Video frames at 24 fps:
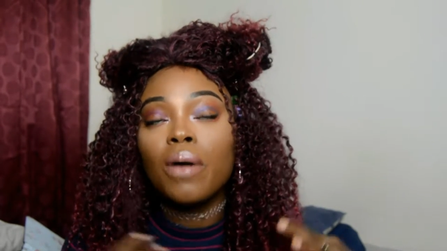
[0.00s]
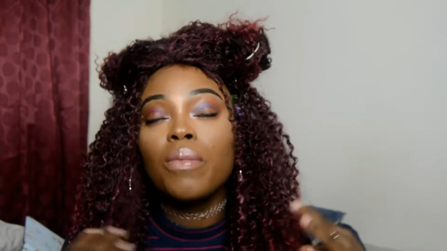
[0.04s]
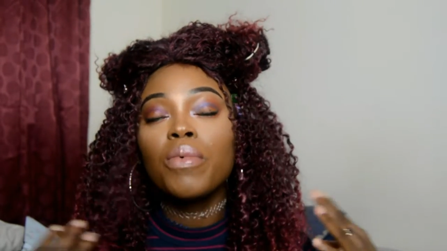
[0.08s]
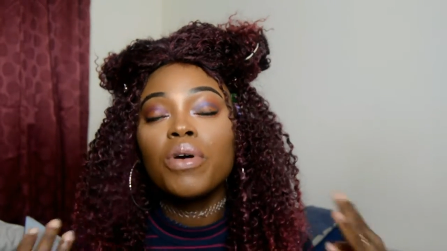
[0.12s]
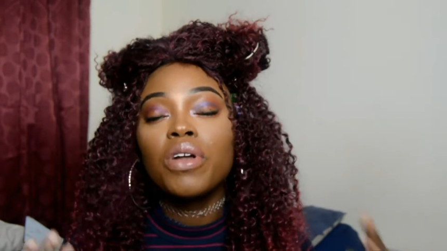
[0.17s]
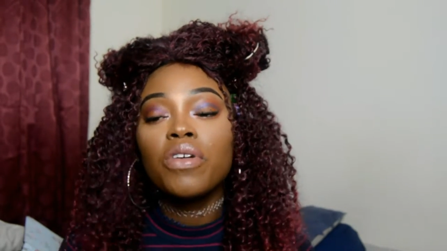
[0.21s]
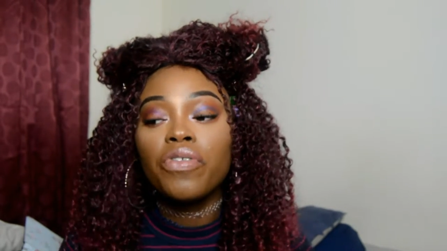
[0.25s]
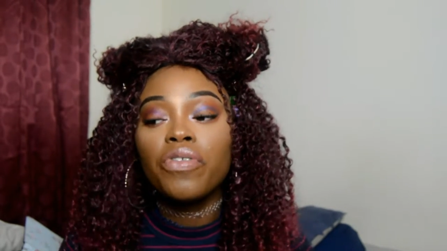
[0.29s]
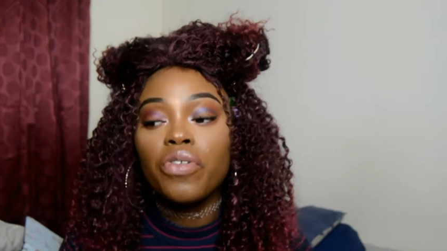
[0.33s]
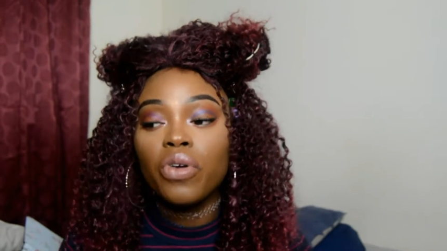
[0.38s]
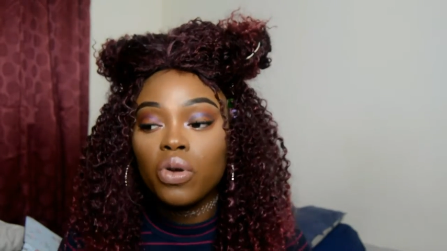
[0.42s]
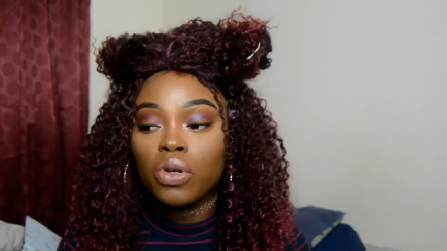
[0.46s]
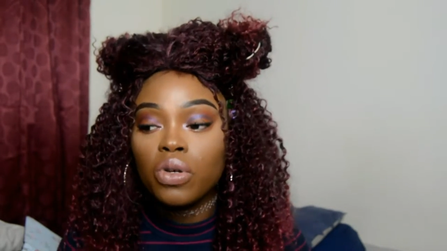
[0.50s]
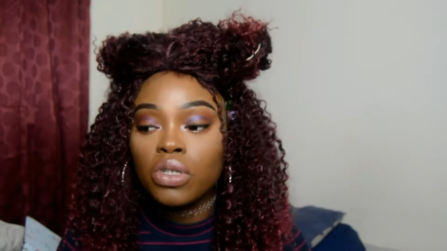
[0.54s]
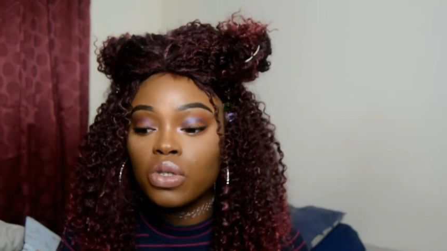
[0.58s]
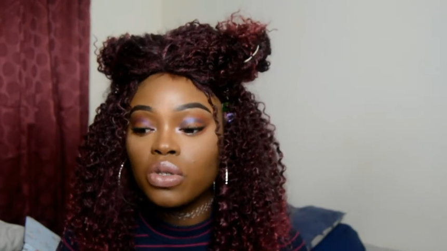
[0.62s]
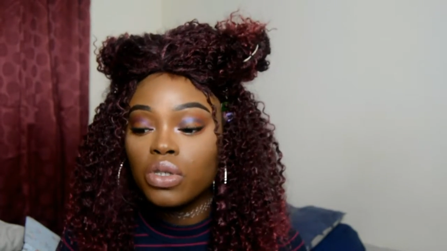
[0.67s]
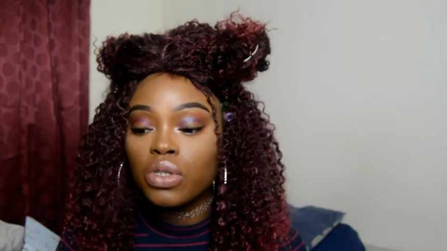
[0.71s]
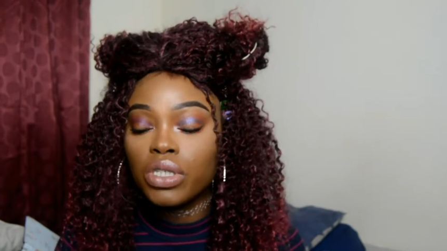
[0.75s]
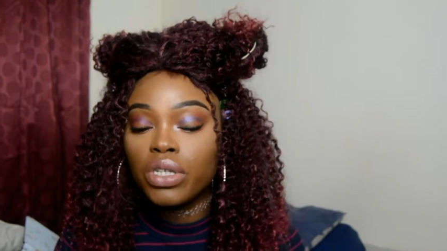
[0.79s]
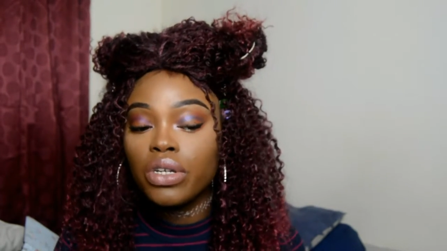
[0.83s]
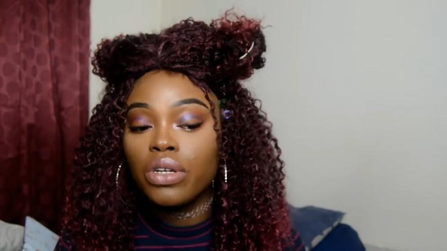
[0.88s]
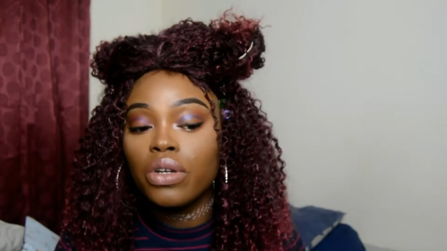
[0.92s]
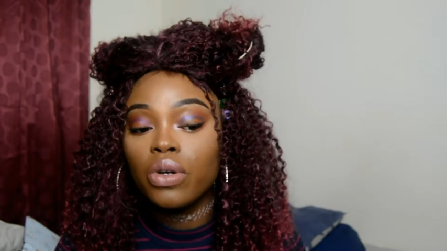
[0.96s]
i'm gonna
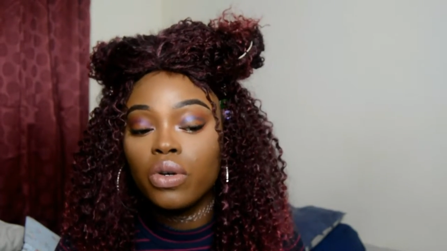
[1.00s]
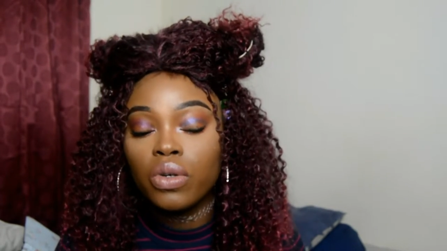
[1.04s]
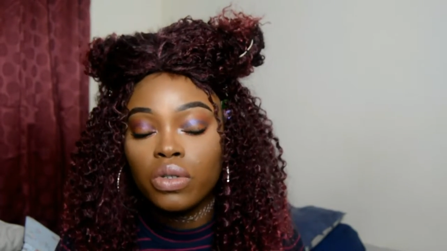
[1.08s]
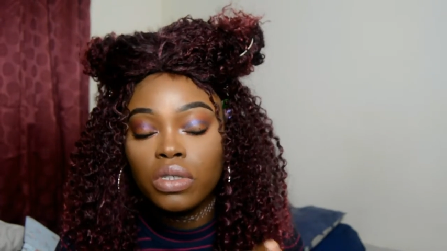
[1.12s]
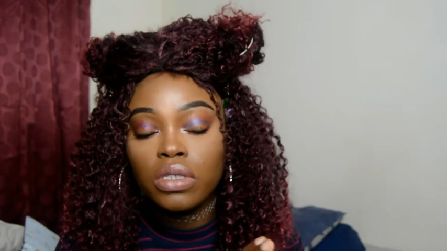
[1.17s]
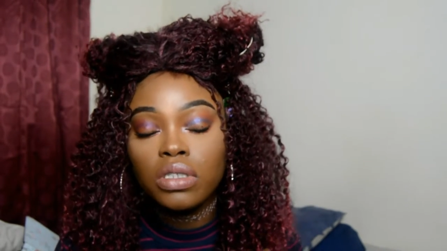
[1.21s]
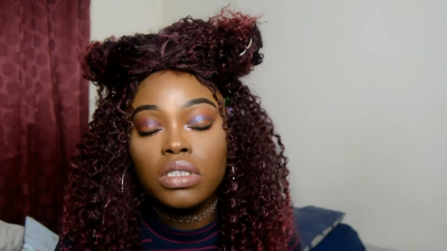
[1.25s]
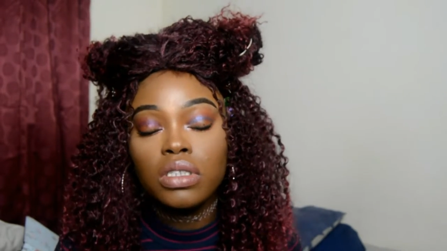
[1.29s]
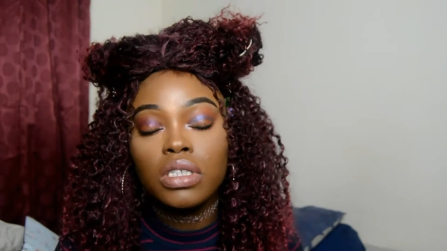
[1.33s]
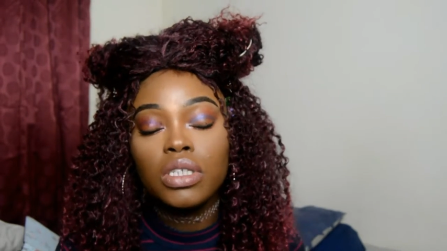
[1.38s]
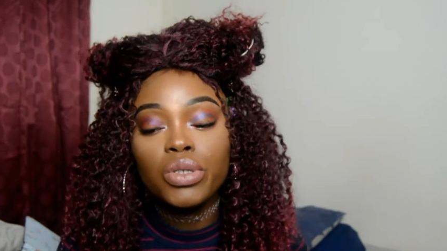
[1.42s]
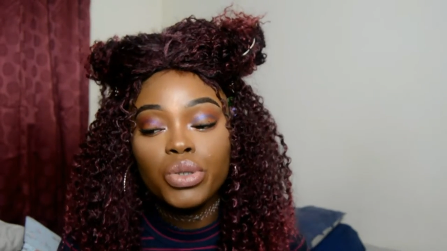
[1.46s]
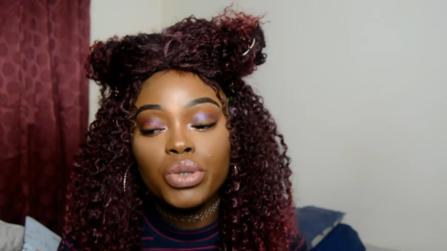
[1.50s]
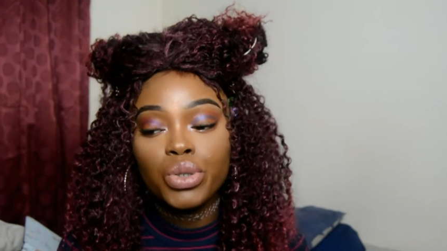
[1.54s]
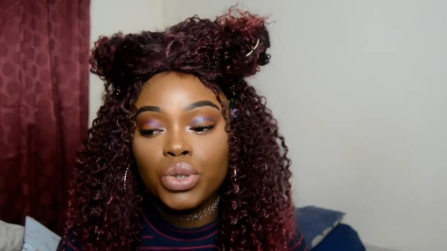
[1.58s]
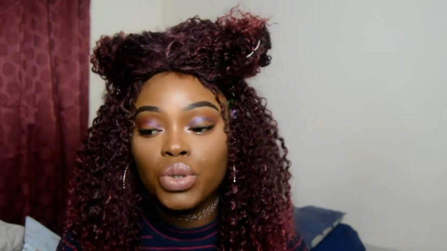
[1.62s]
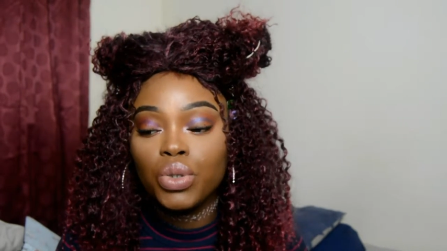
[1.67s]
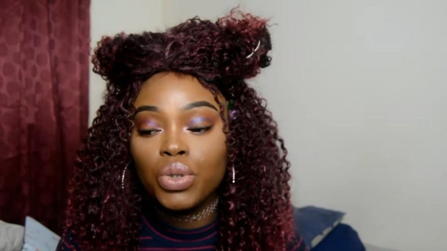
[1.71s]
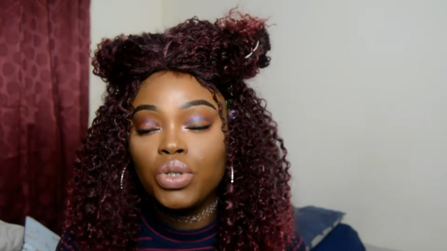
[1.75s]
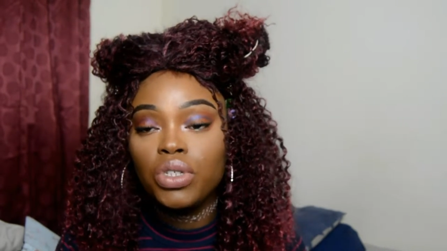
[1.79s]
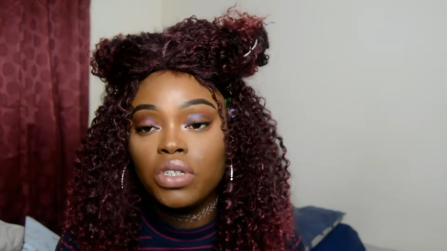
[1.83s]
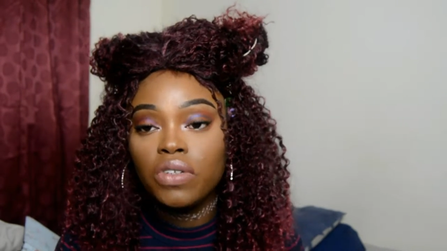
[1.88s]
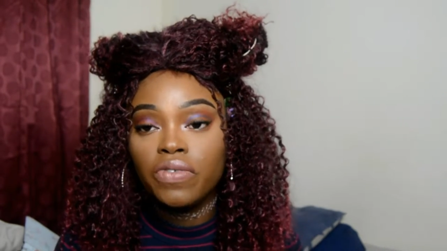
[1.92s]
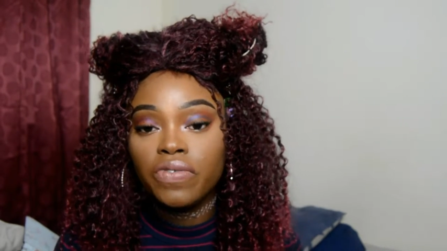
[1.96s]
focus on on these
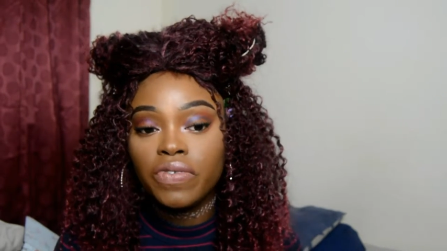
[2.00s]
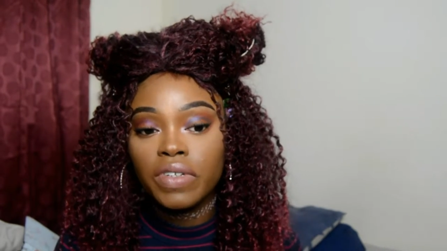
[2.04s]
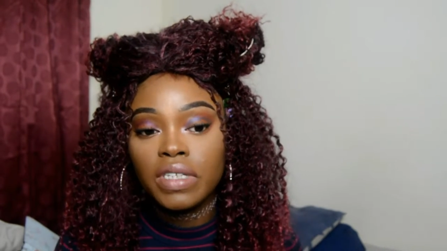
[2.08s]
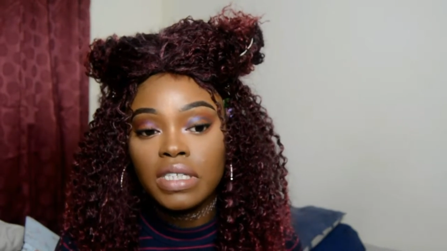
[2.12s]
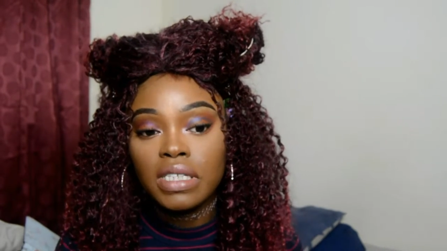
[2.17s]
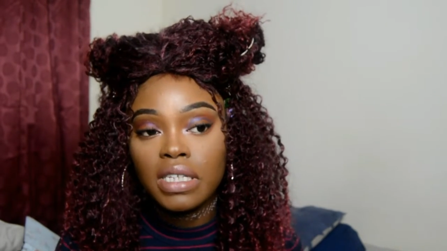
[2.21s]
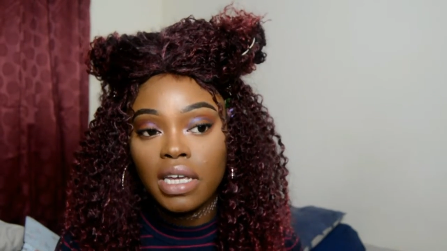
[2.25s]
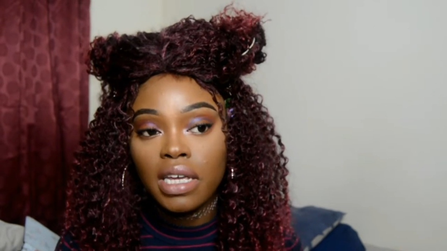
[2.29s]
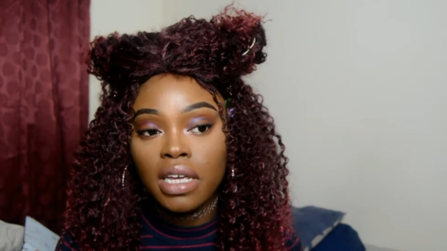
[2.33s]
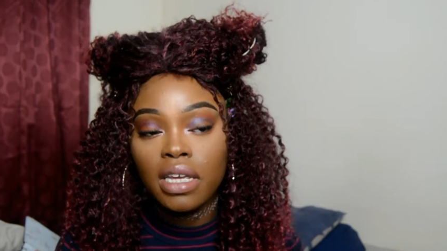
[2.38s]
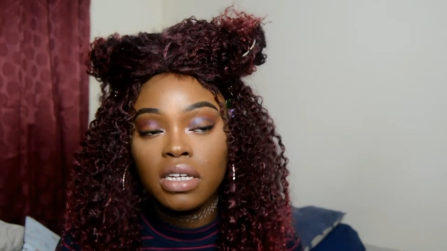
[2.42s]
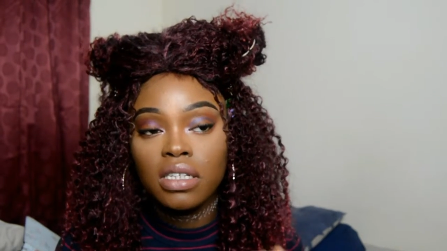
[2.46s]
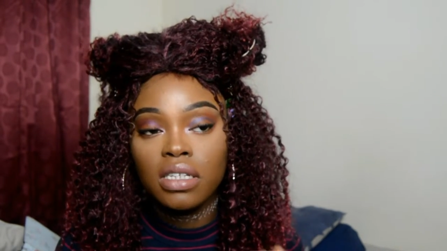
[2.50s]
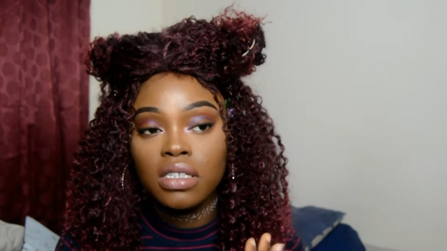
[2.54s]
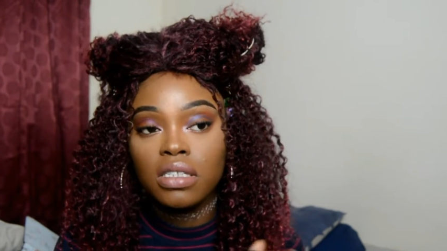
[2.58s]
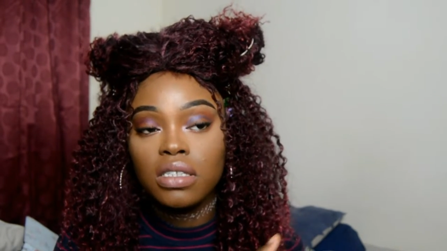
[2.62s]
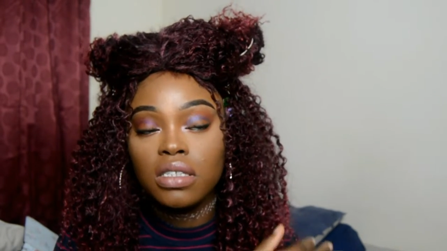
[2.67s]
two university